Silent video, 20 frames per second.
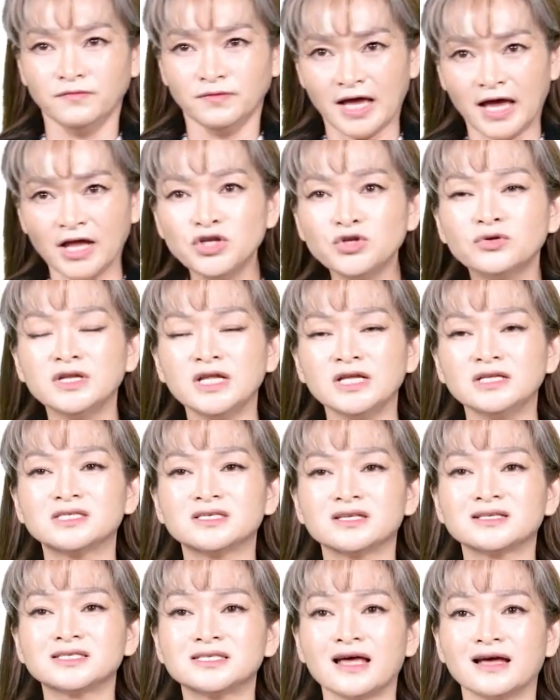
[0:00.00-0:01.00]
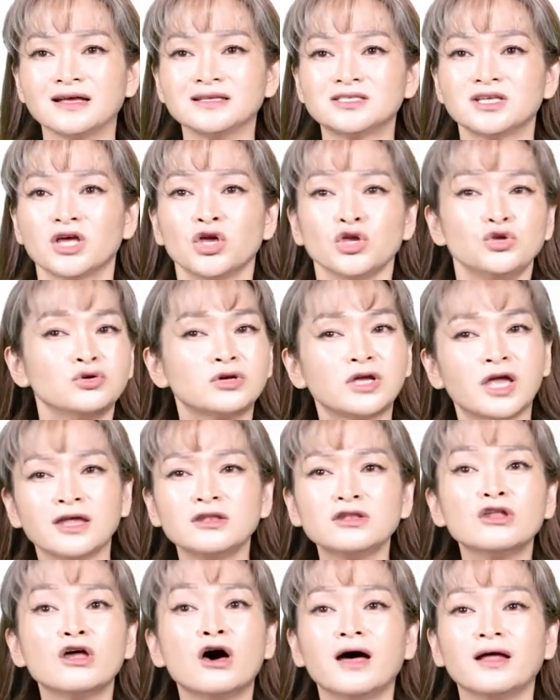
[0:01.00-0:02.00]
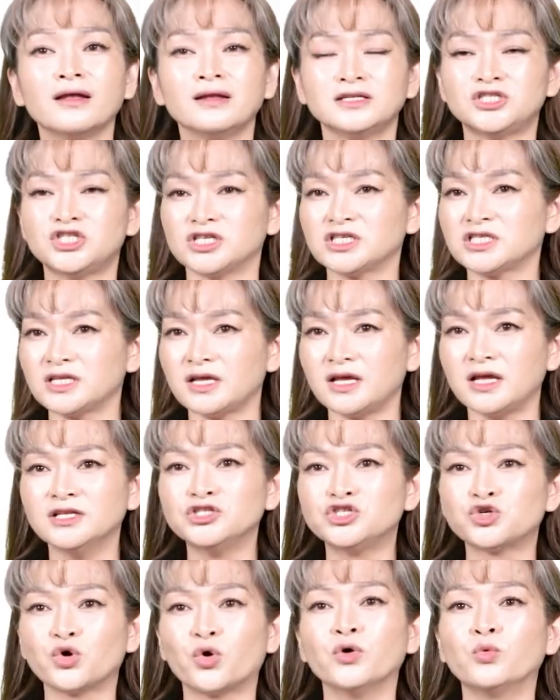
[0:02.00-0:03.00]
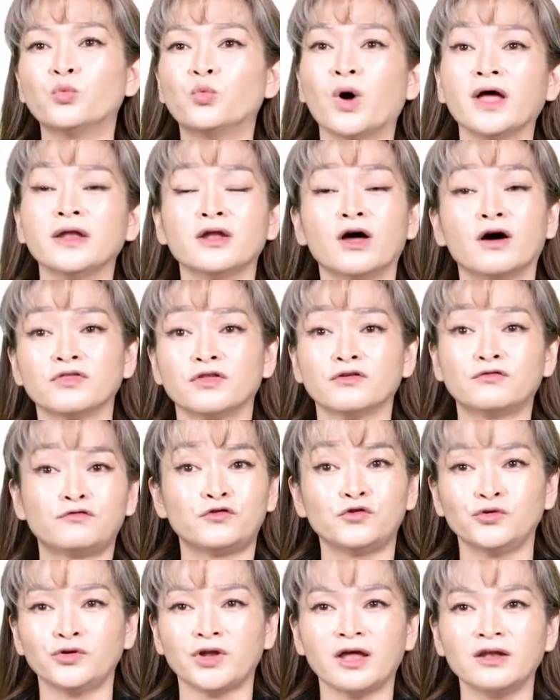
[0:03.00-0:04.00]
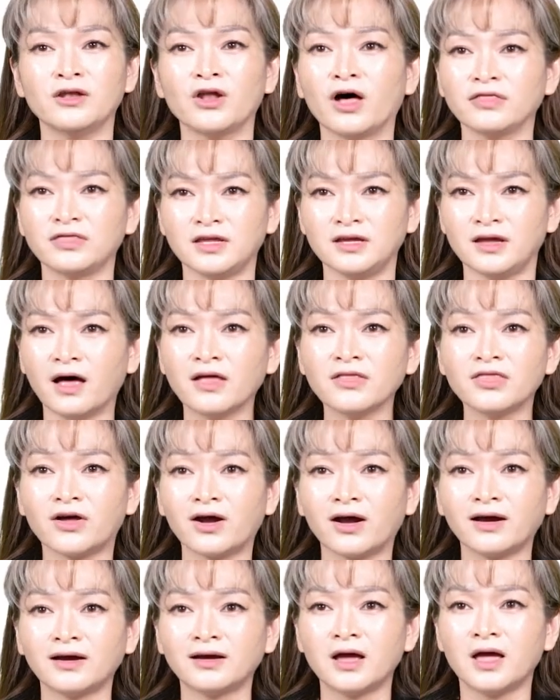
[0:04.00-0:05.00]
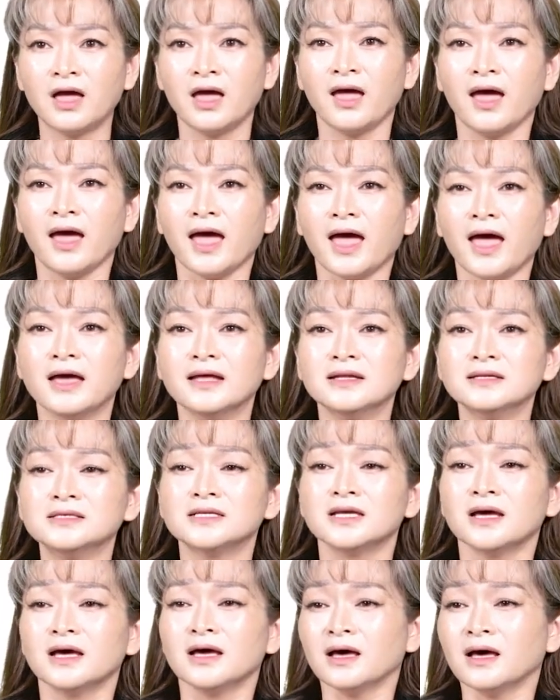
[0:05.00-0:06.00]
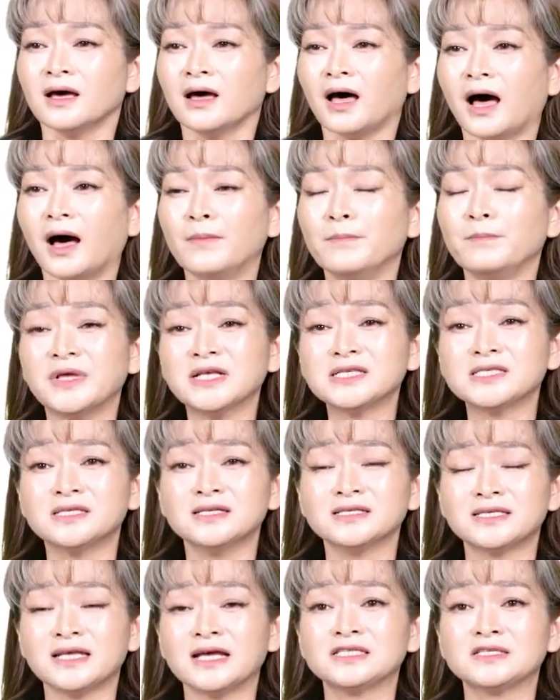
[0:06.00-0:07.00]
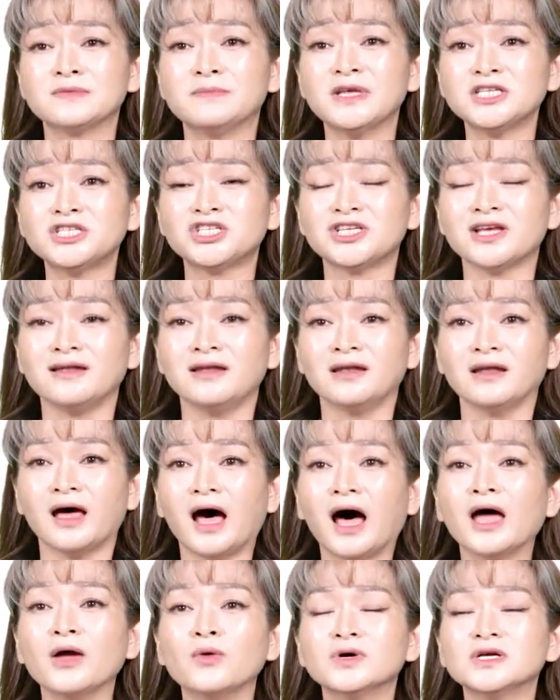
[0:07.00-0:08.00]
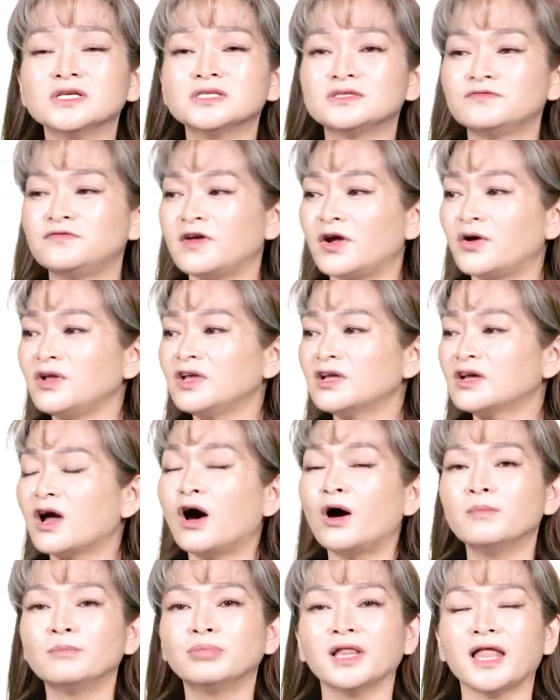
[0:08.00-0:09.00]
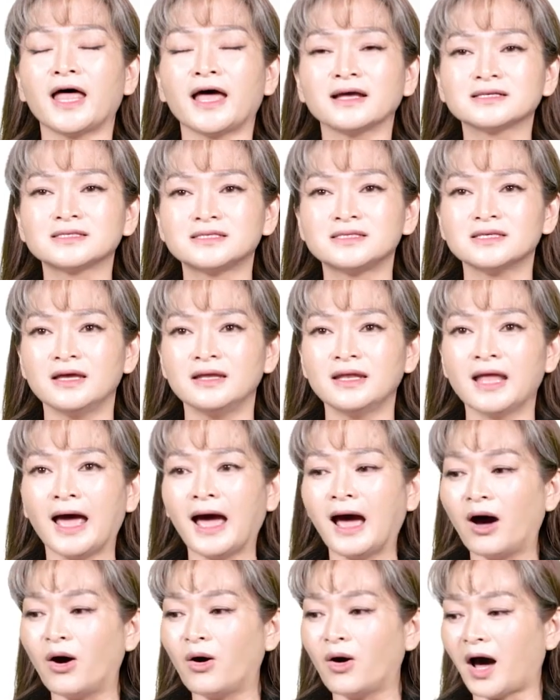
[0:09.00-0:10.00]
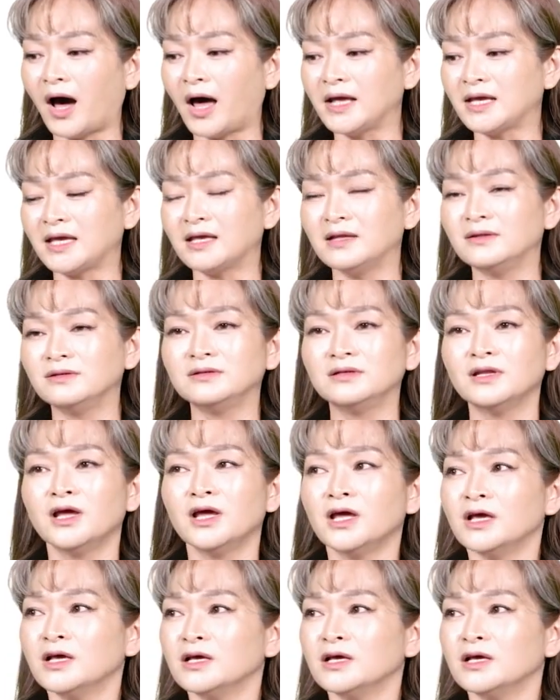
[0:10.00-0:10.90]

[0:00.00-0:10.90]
and you need success. You cannot just enjoy one of the fruit and not the other. And business as mission, I was very complex in how I can